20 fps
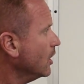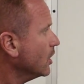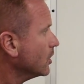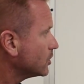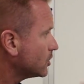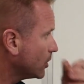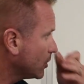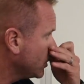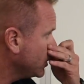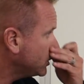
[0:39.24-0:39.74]

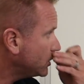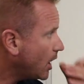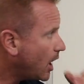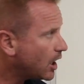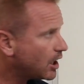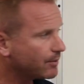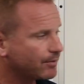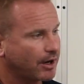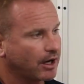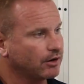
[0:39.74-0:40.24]
So when we'll
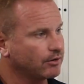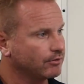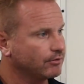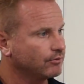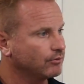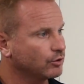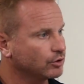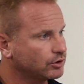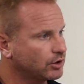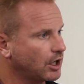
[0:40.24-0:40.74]
talk
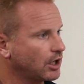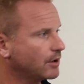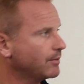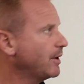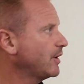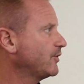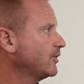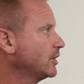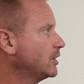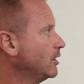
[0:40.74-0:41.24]

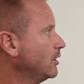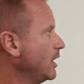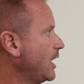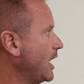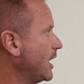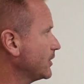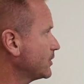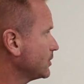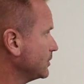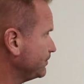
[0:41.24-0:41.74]
about the
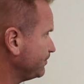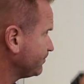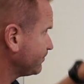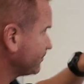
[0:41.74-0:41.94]
class.